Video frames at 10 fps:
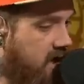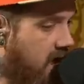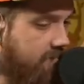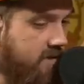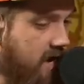
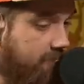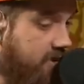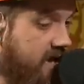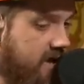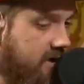I'm not
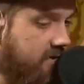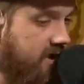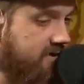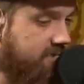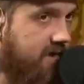playing him
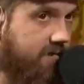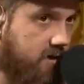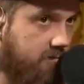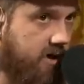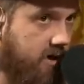against
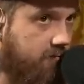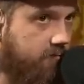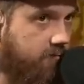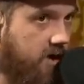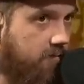Buffalo, but
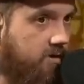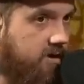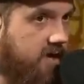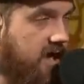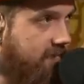I'm I'm
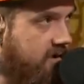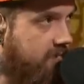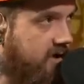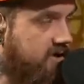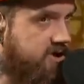willing to have him on
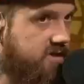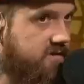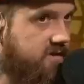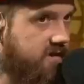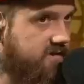the bench
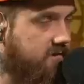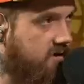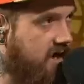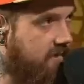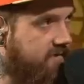and, and see
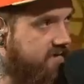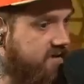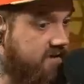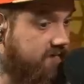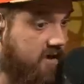what happens.
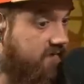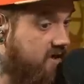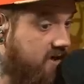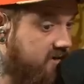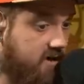Because if, if
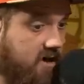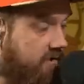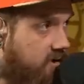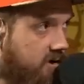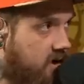he does
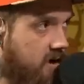another